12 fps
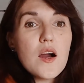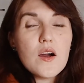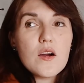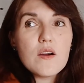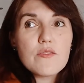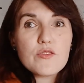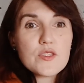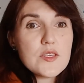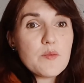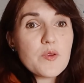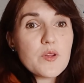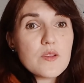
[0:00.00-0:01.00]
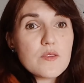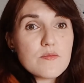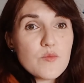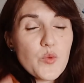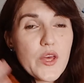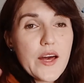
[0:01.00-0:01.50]
For example,
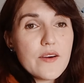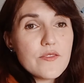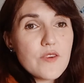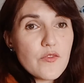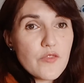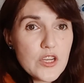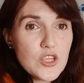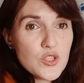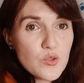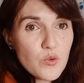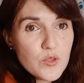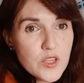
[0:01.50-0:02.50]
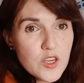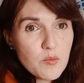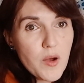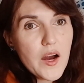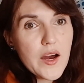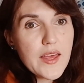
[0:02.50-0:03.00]
we have a French school
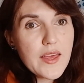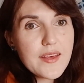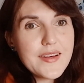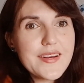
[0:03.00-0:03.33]
nearby.